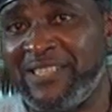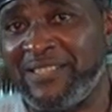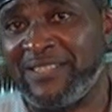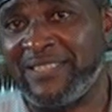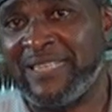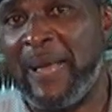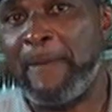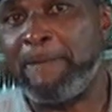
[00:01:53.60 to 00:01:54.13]

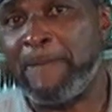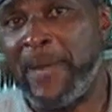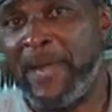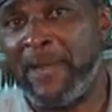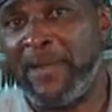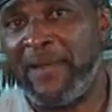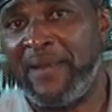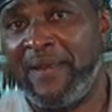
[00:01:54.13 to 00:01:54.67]
angels and
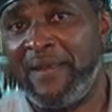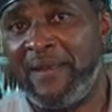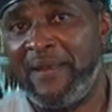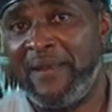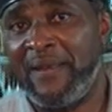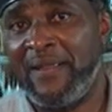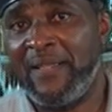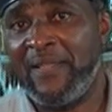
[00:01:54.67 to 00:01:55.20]
men,
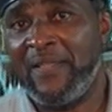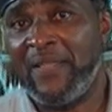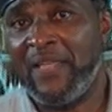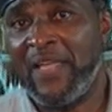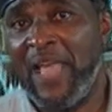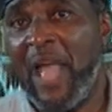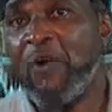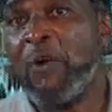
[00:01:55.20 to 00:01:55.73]

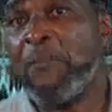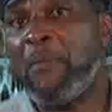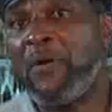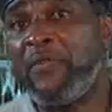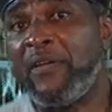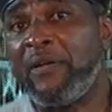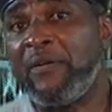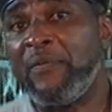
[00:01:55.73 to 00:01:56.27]
our
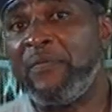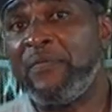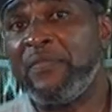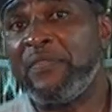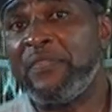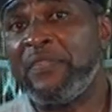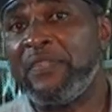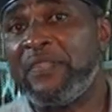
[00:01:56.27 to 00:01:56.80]
mother
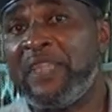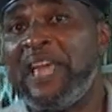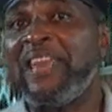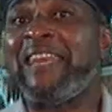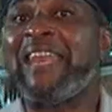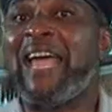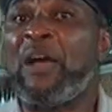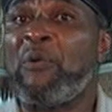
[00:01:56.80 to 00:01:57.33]

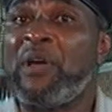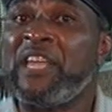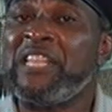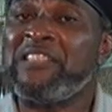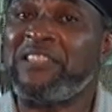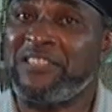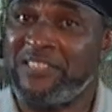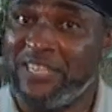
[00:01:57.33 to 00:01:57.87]
and our
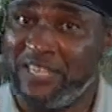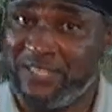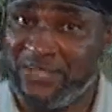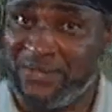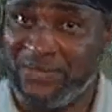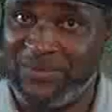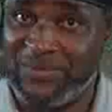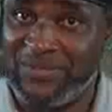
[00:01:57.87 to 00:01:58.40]

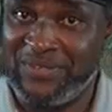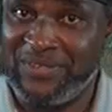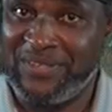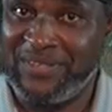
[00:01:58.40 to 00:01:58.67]
intercessor.